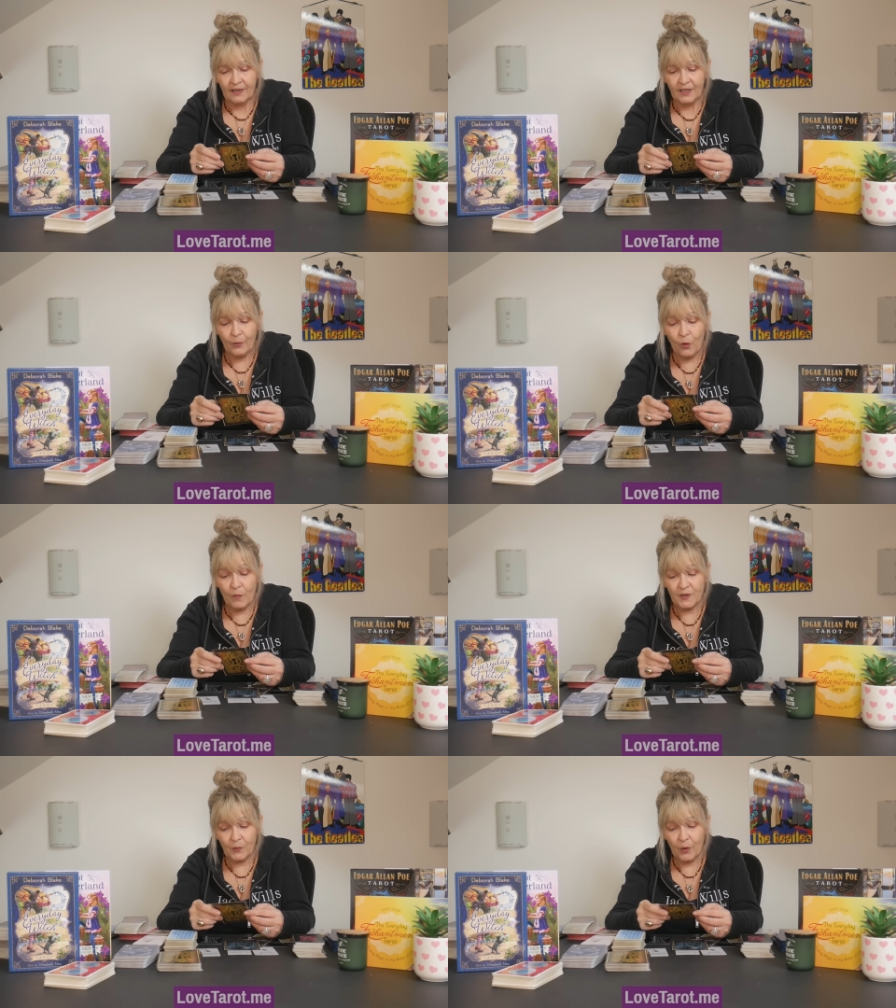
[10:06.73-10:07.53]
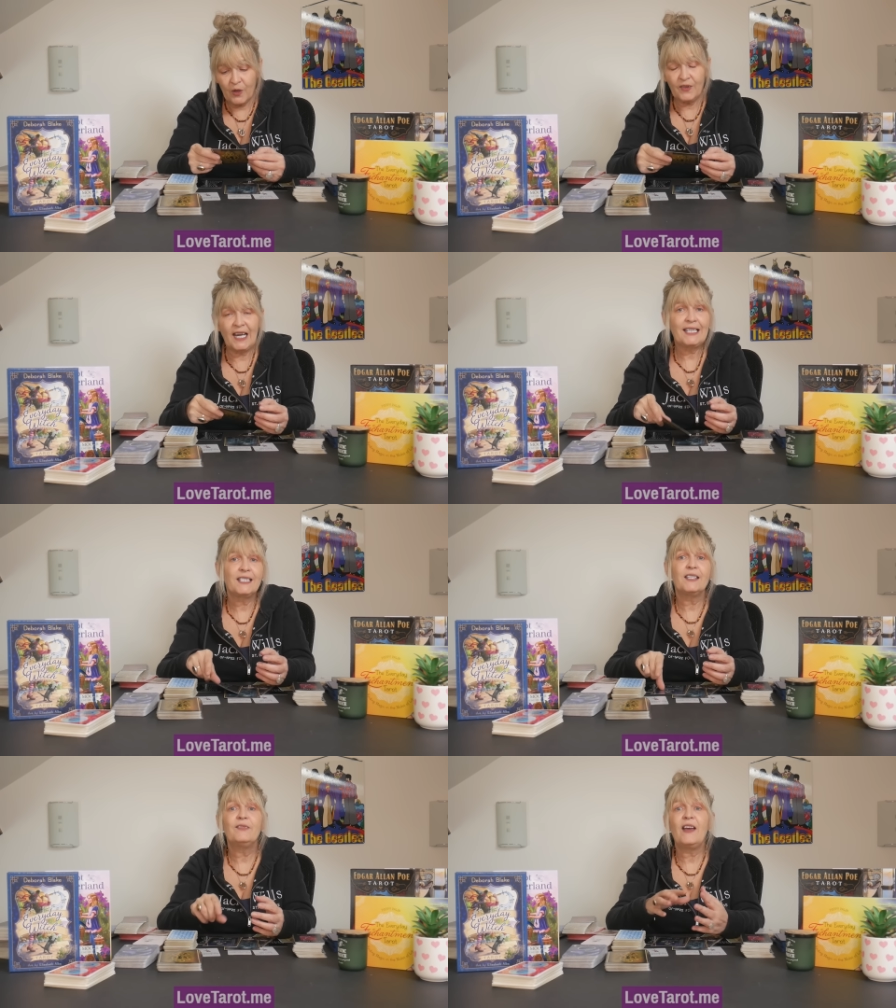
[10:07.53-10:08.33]
you almost were the
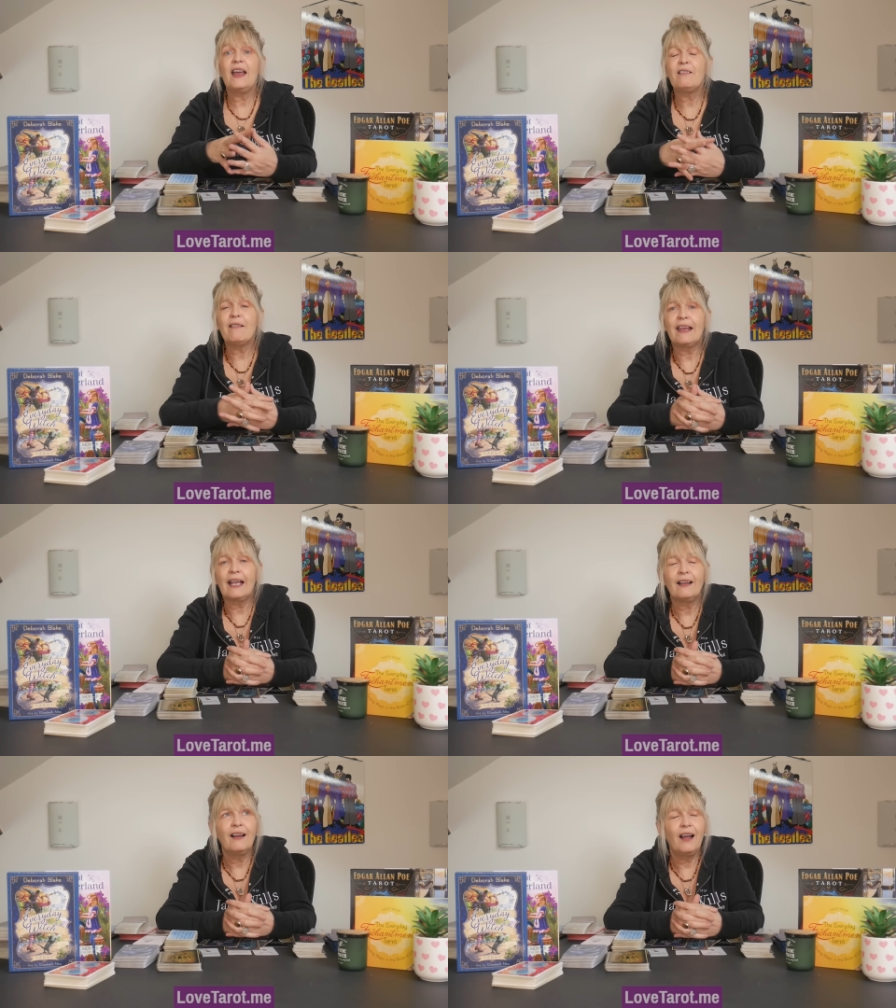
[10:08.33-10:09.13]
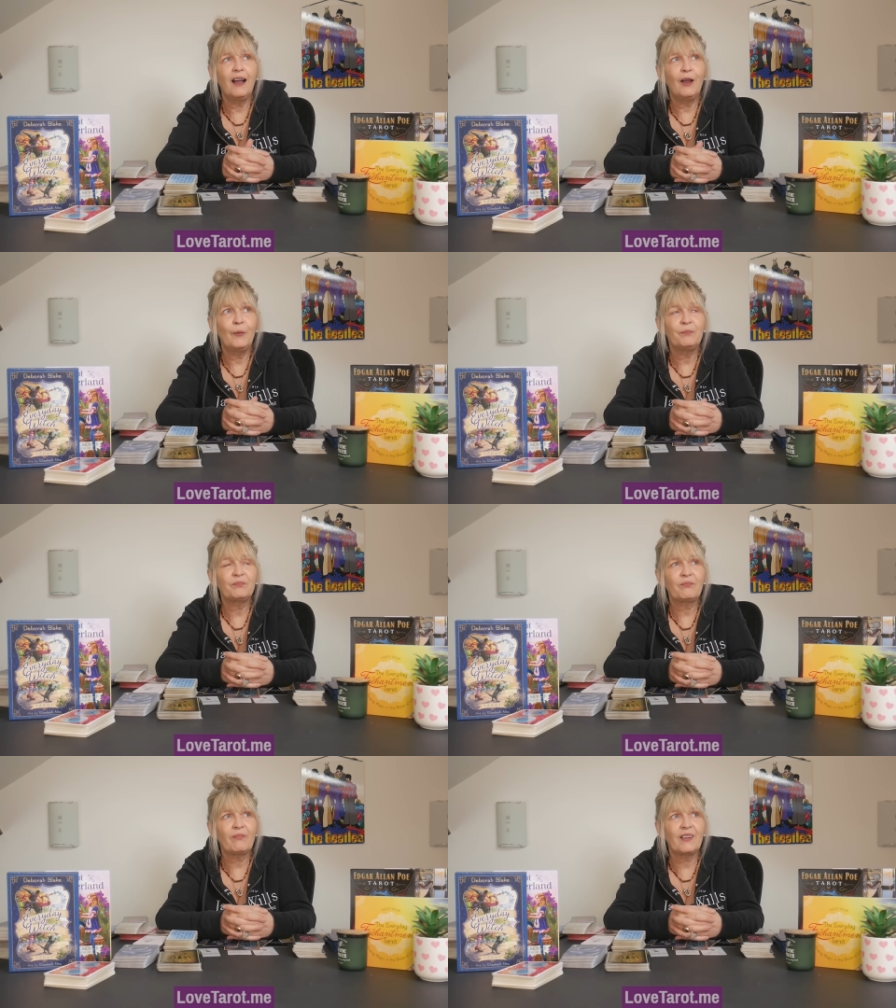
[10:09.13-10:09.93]
lantern fairy.
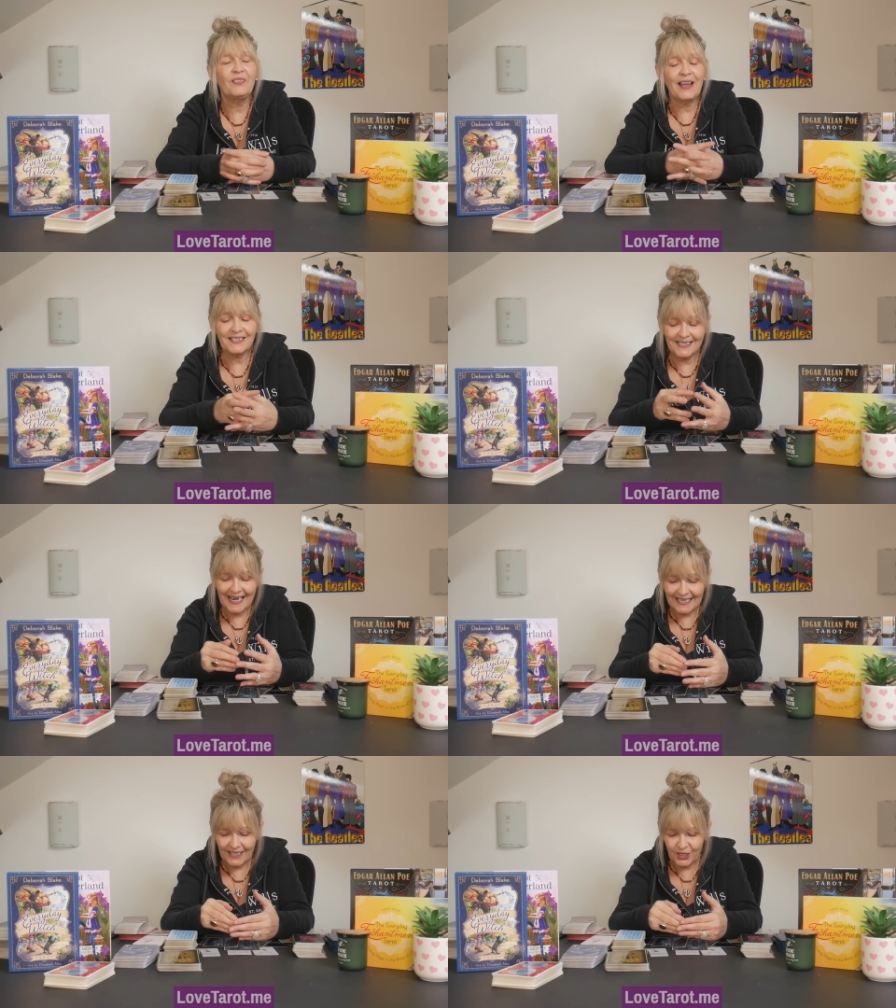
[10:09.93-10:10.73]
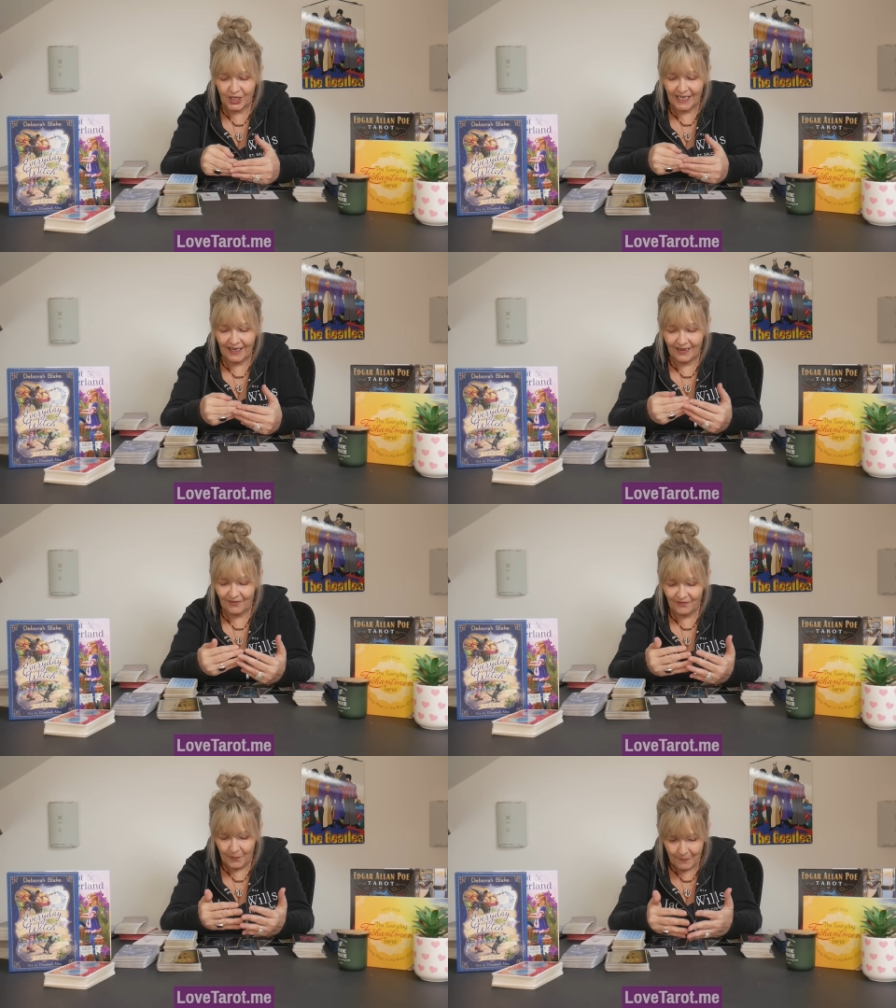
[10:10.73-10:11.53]
Um, that's an energy
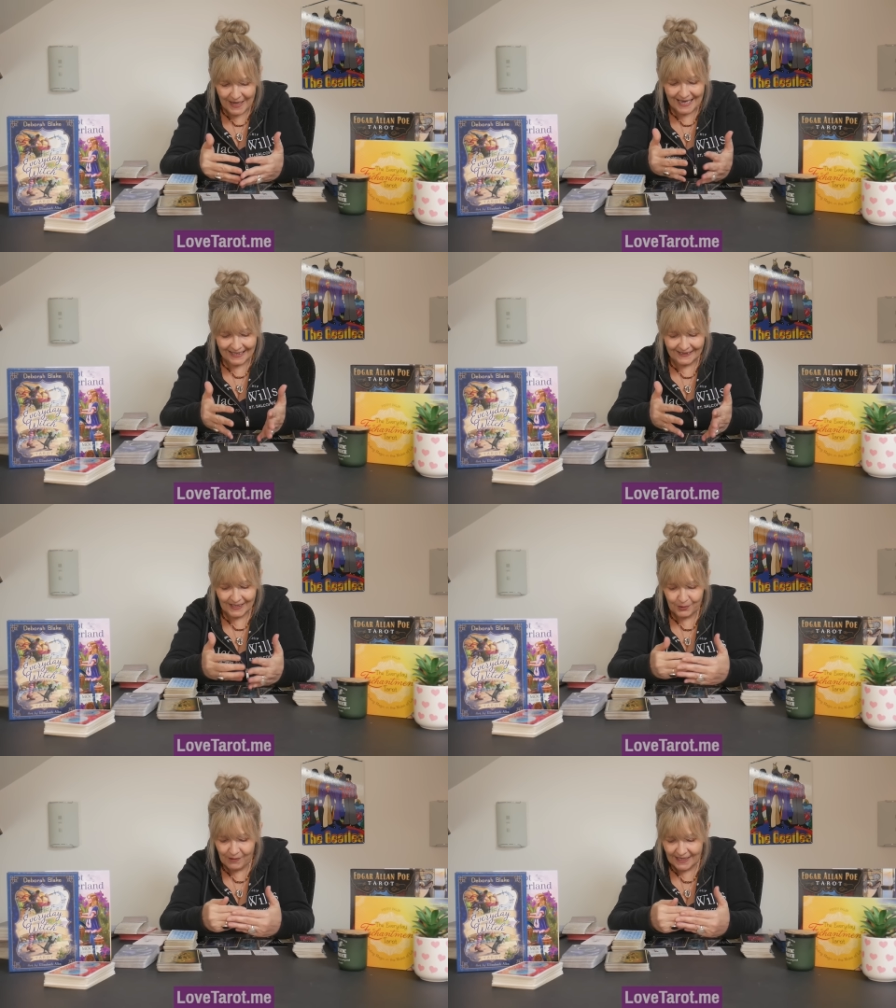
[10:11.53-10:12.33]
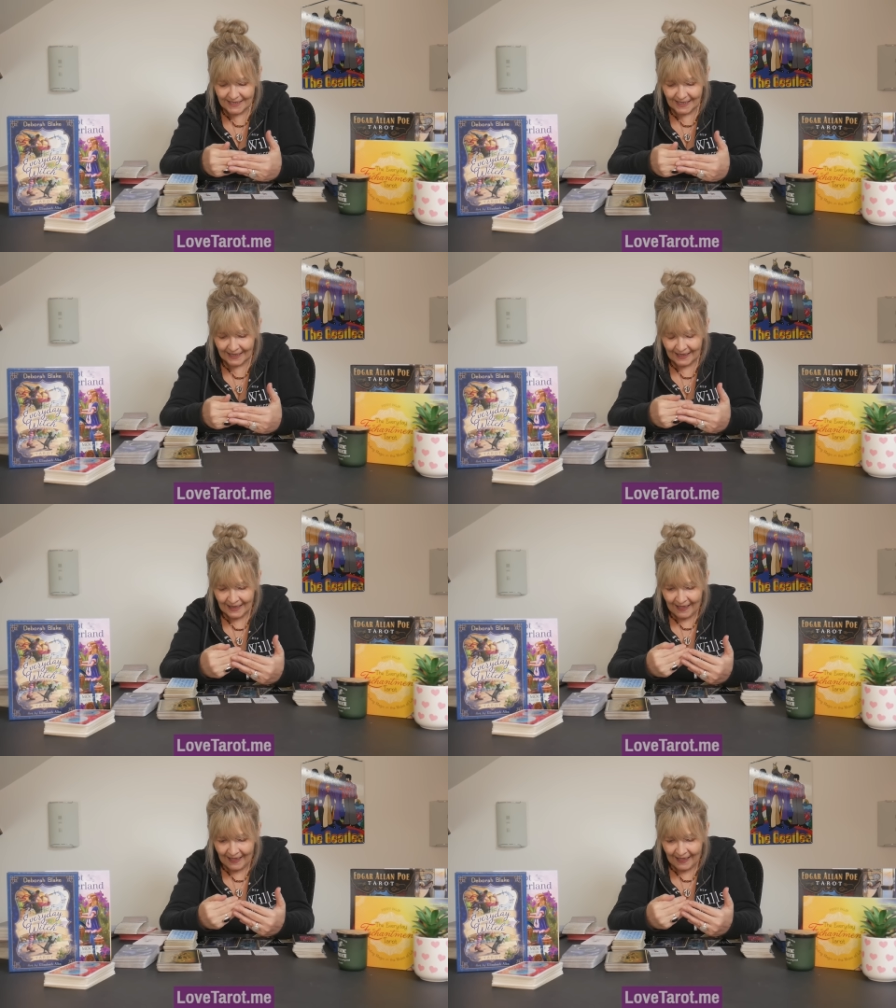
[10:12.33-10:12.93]
for me in this reading.